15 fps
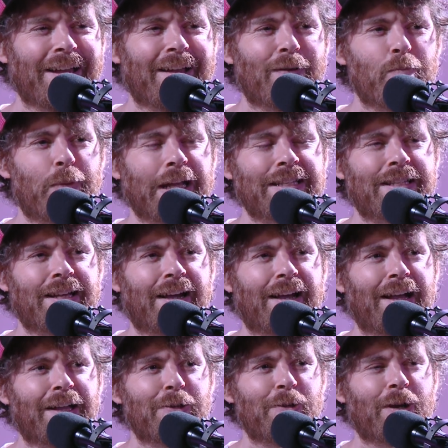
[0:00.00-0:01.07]
But
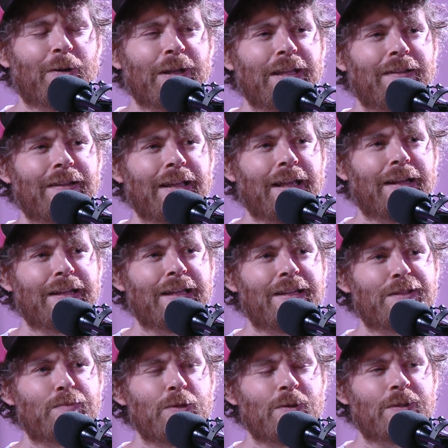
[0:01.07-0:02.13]
in
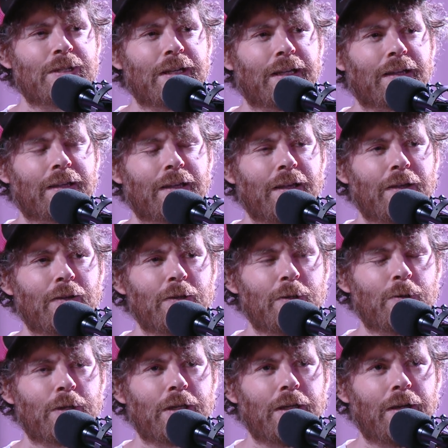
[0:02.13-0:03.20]
his music,
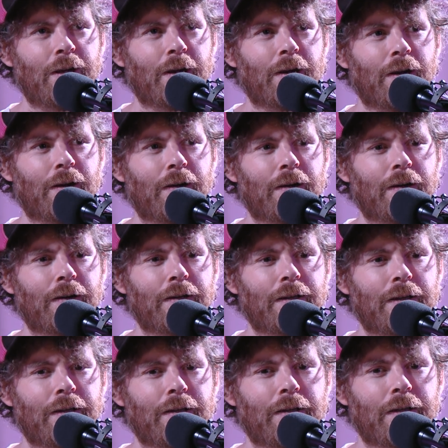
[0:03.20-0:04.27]
you hear
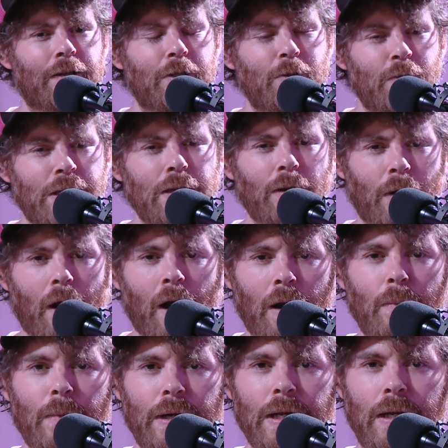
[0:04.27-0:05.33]

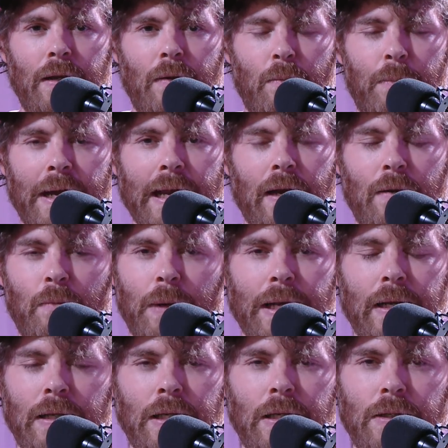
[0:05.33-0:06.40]
harmony, but
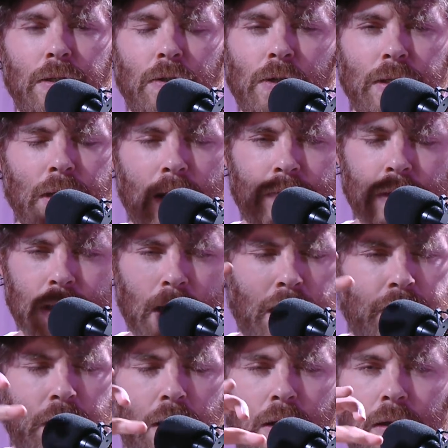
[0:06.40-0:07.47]
he's just got this
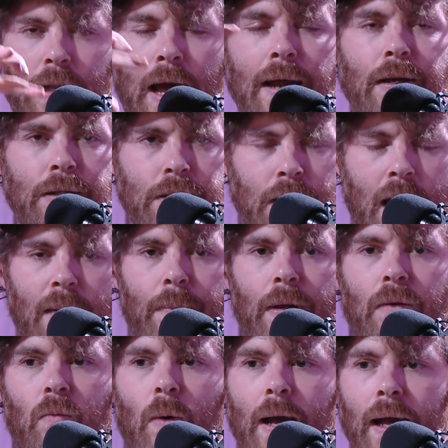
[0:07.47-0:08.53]
kind of
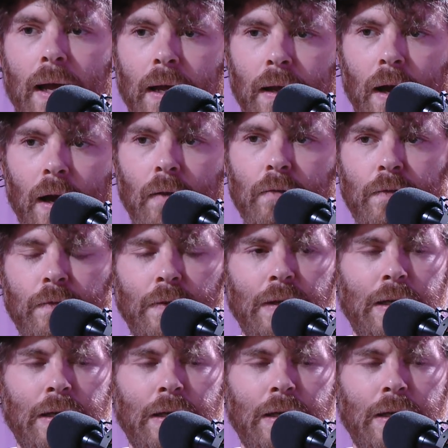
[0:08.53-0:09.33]
kaleidoscopic way of